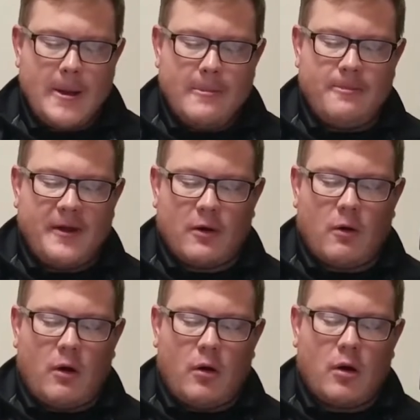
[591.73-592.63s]
there
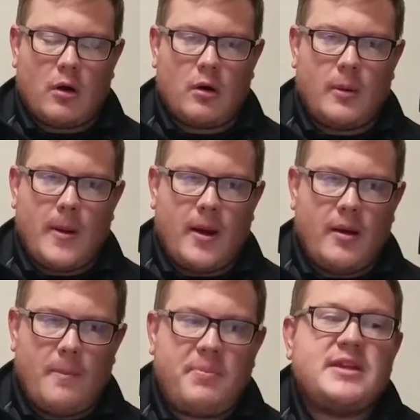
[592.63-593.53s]

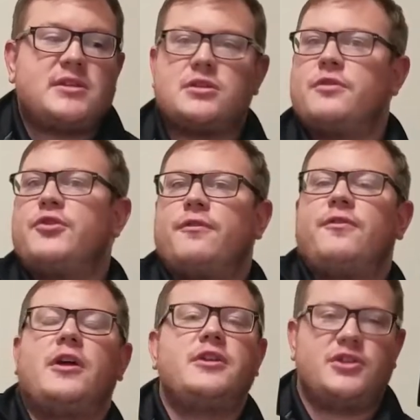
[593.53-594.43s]
are pieces of your
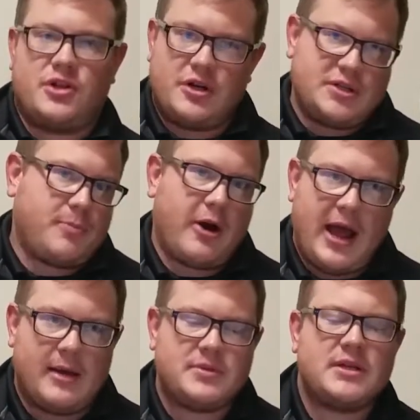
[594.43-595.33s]
flood insurance
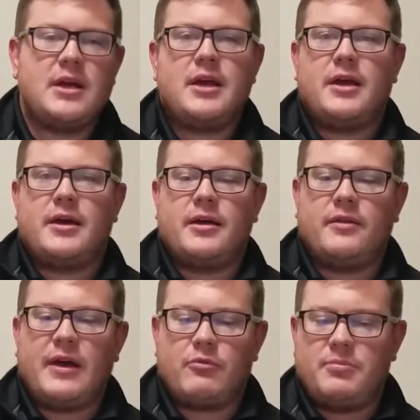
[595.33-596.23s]
perhaps
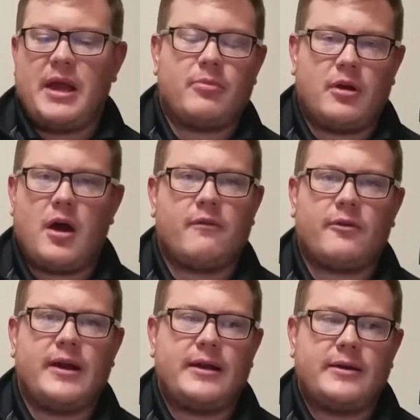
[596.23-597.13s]
that would be able to cover
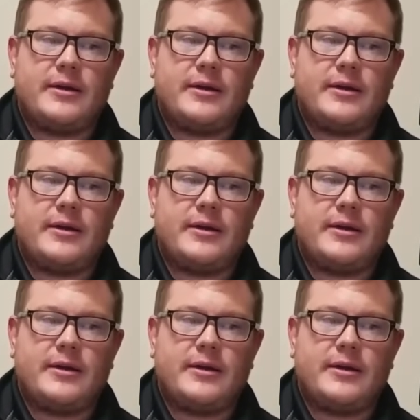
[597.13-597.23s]
it,